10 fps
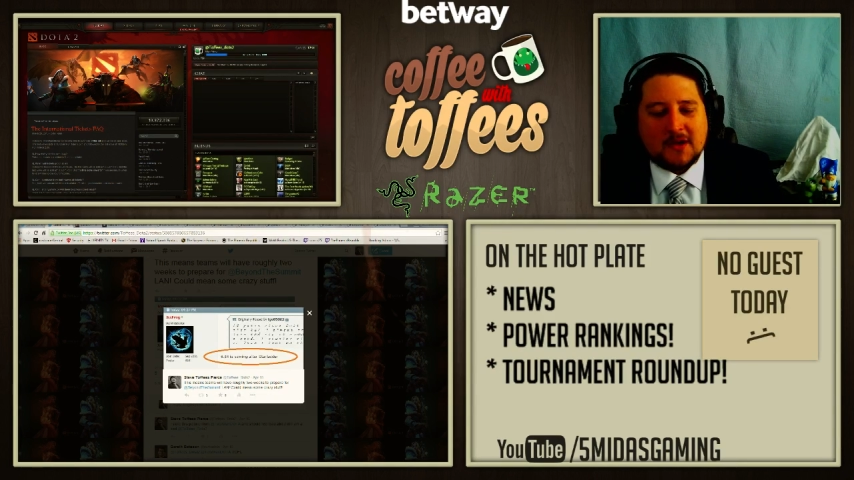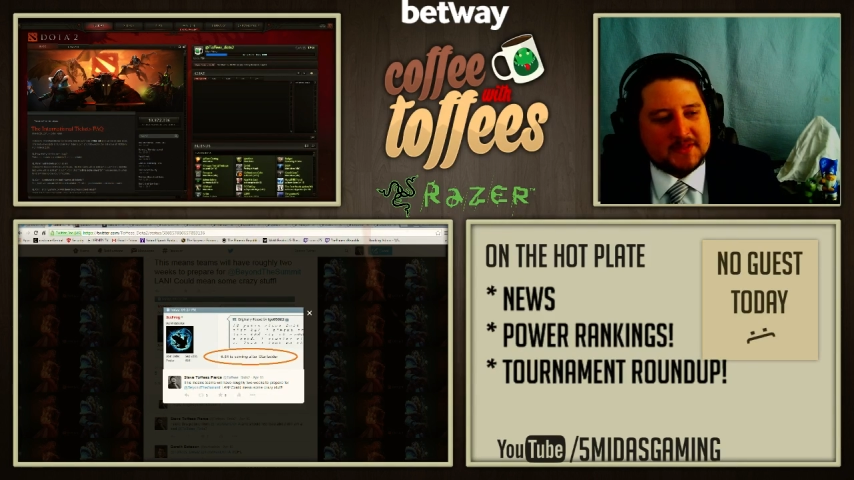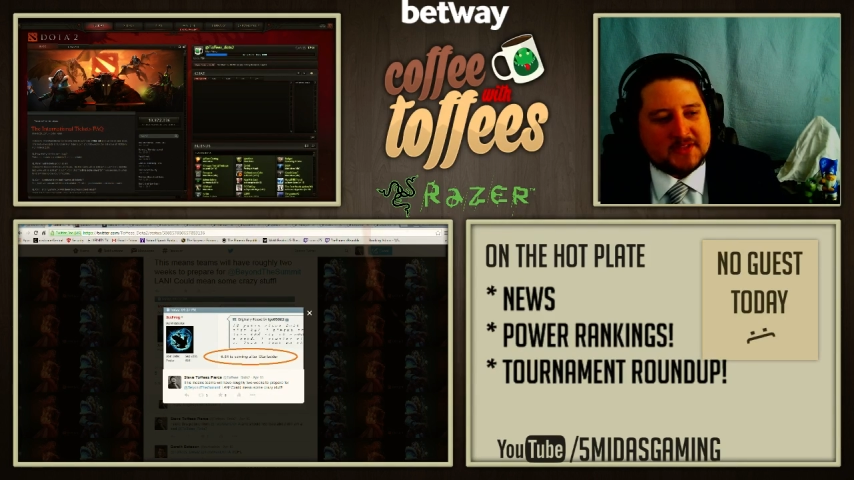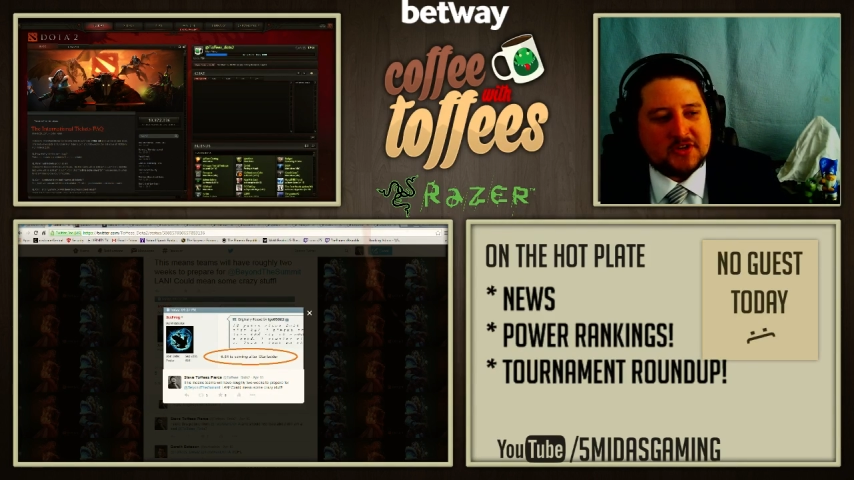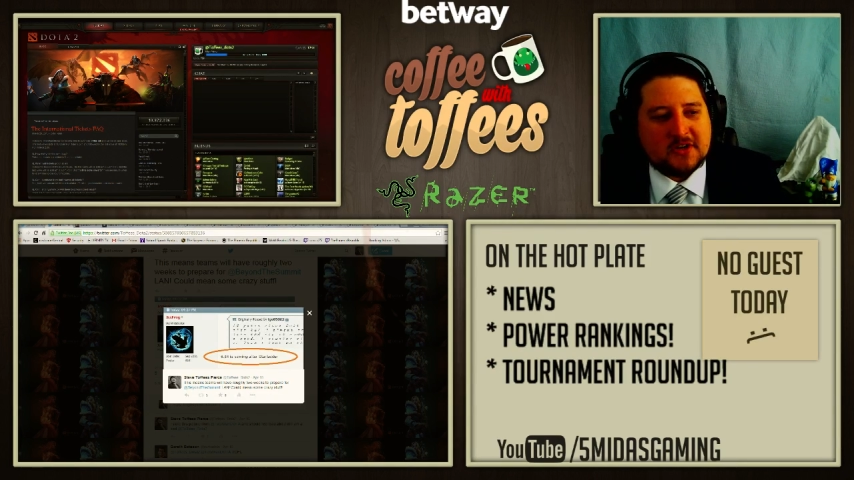
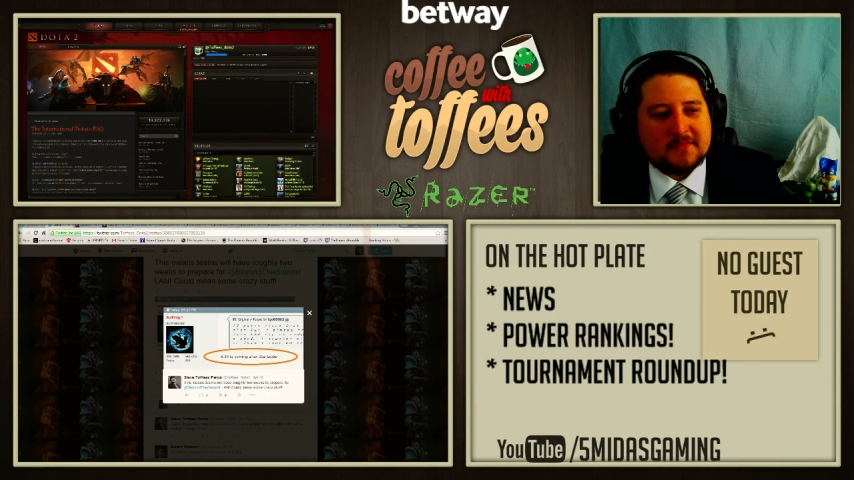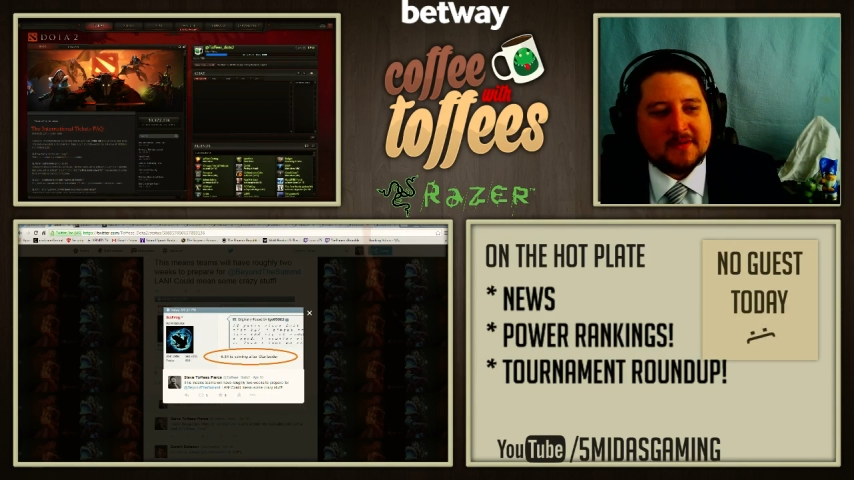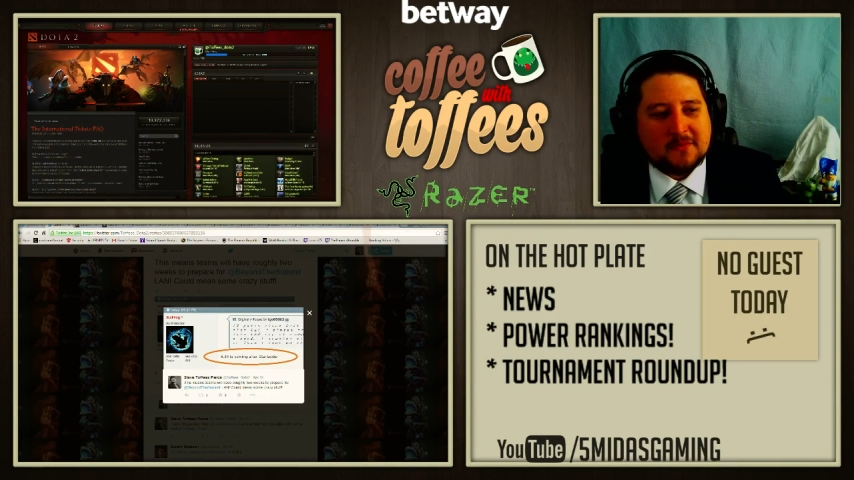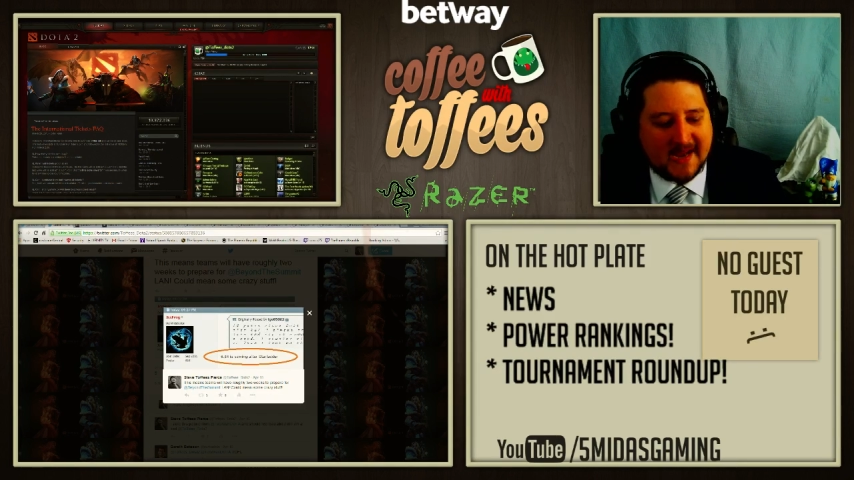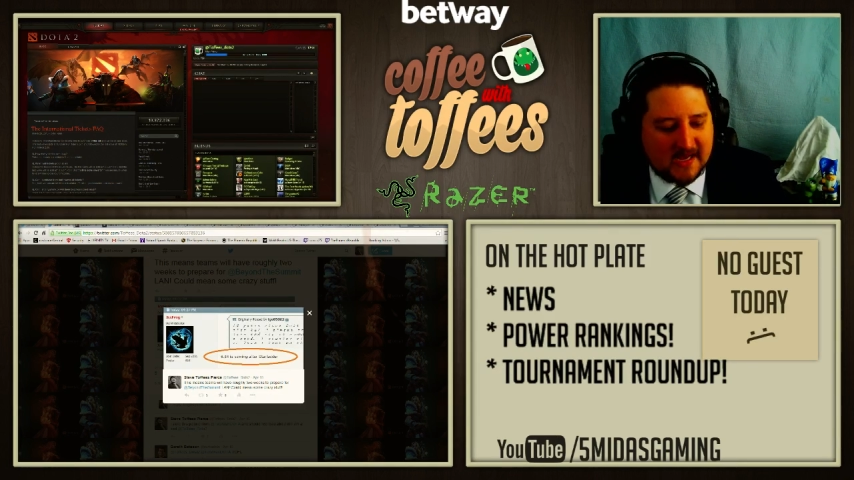with the
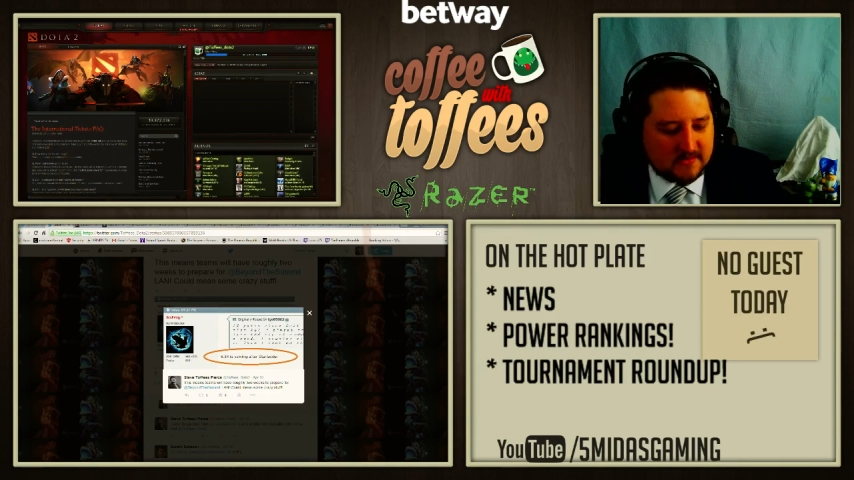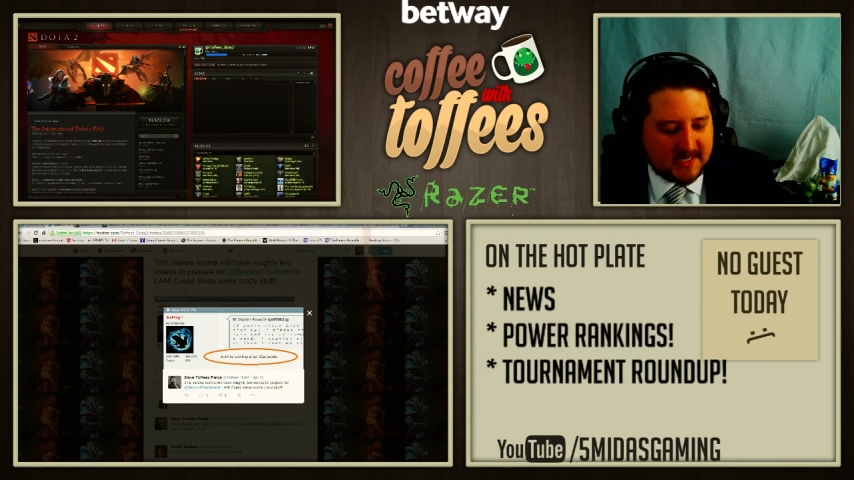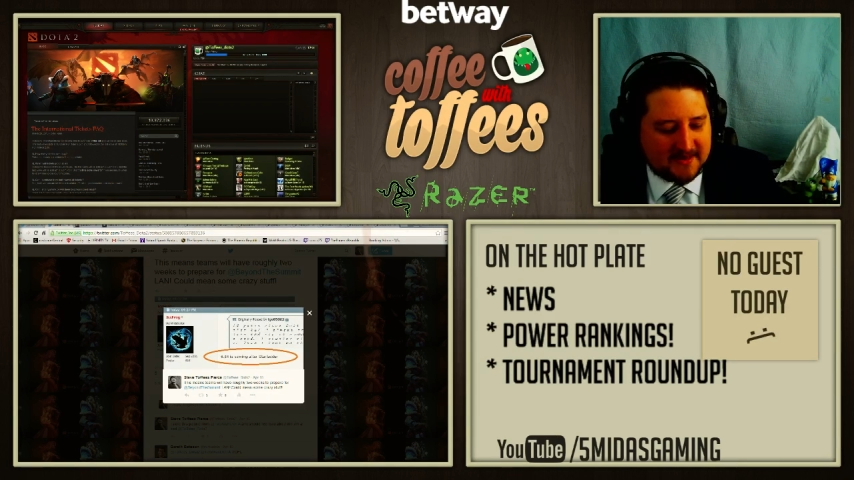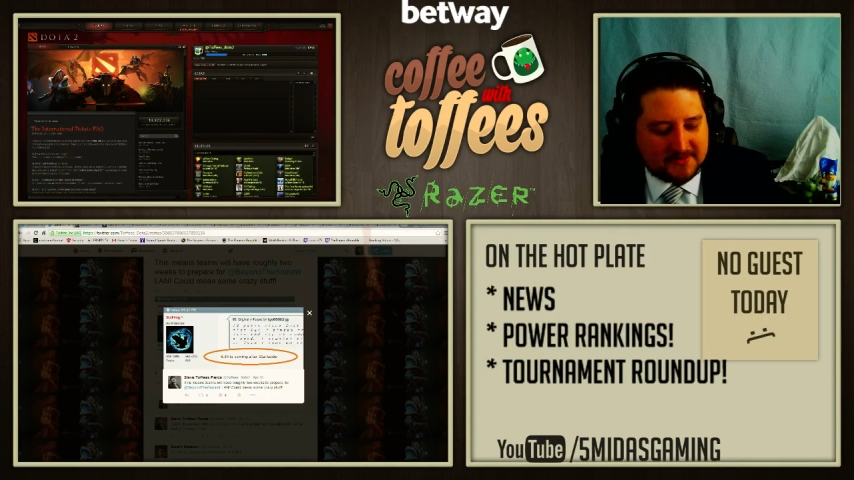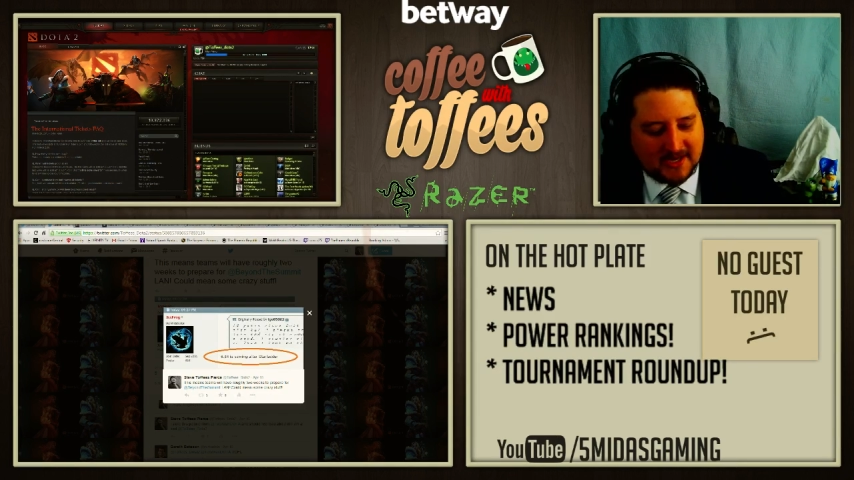tournament
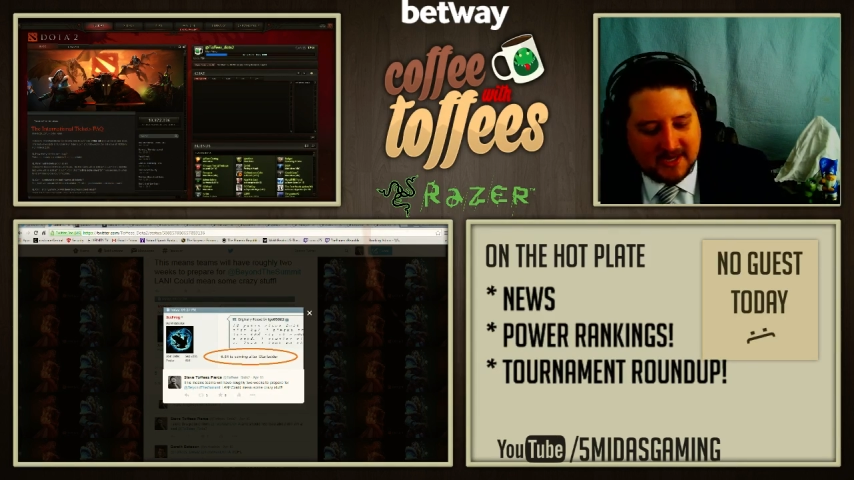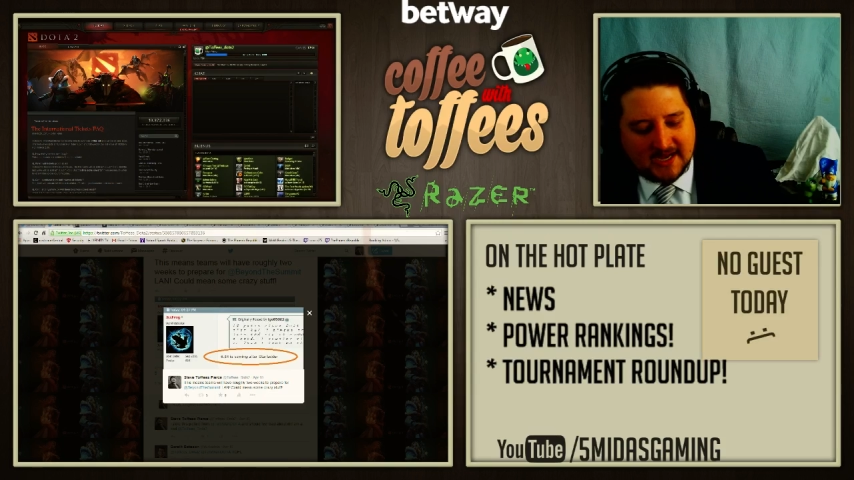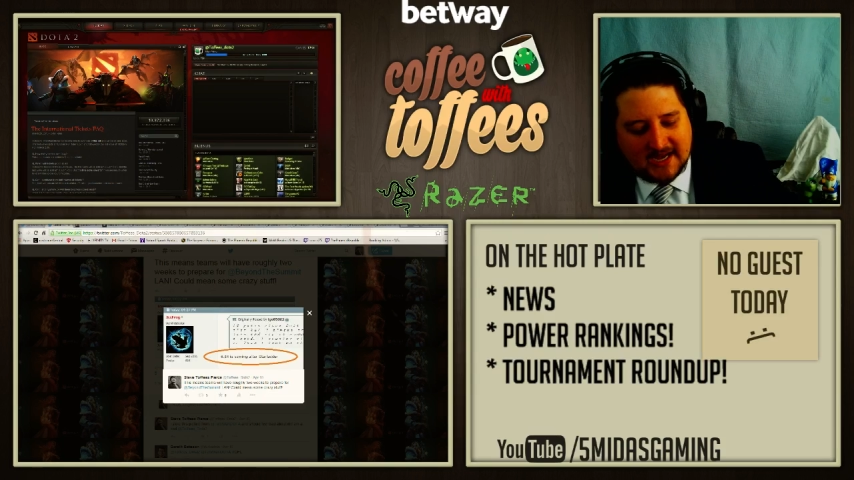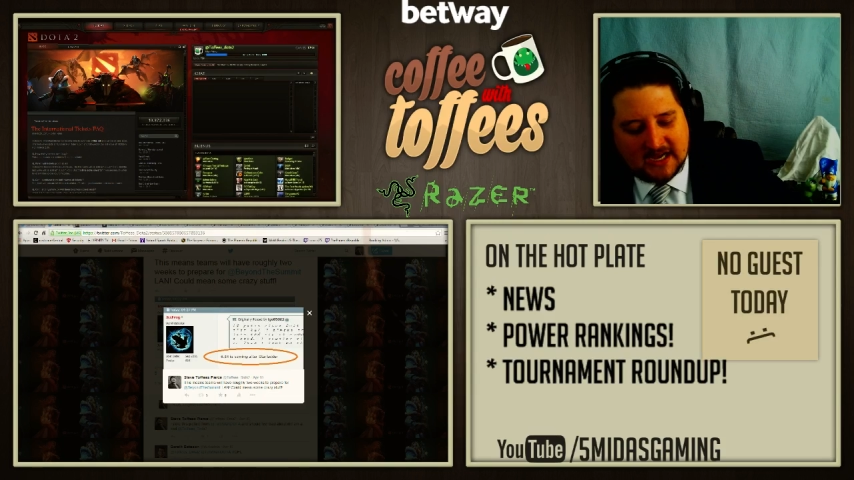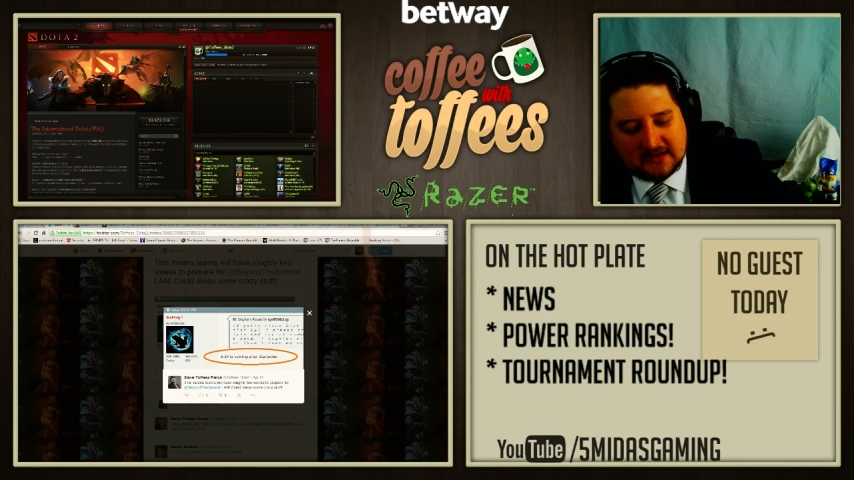roundup
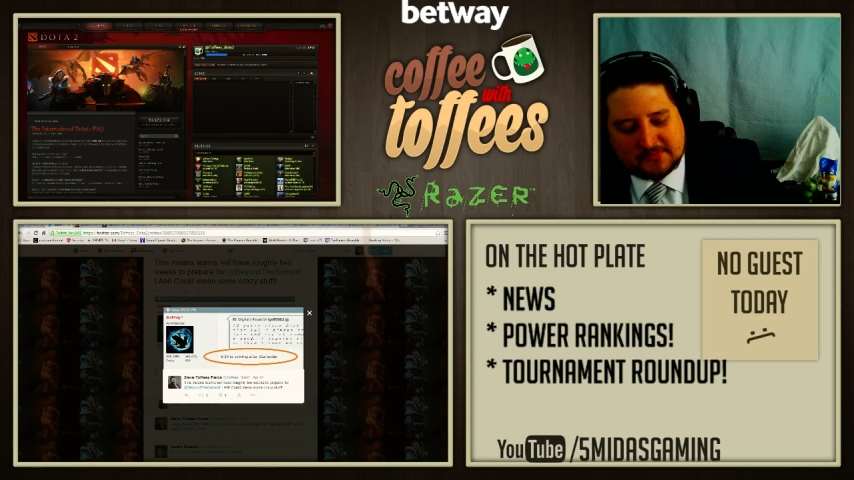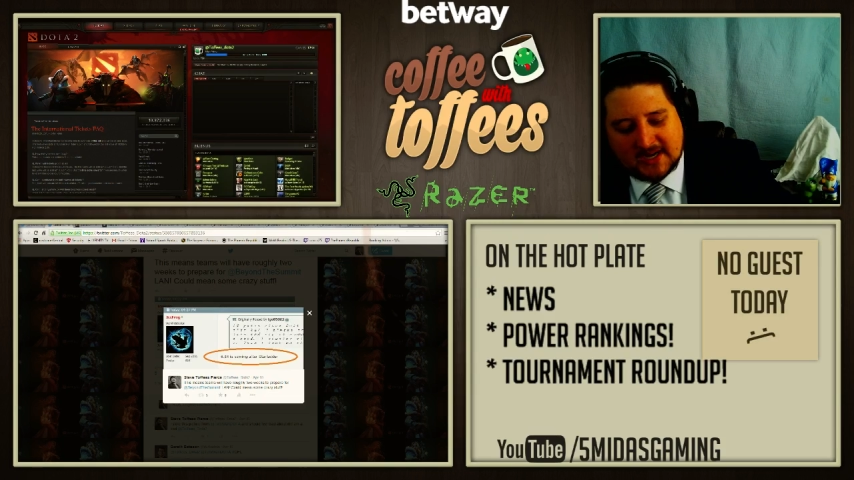uh,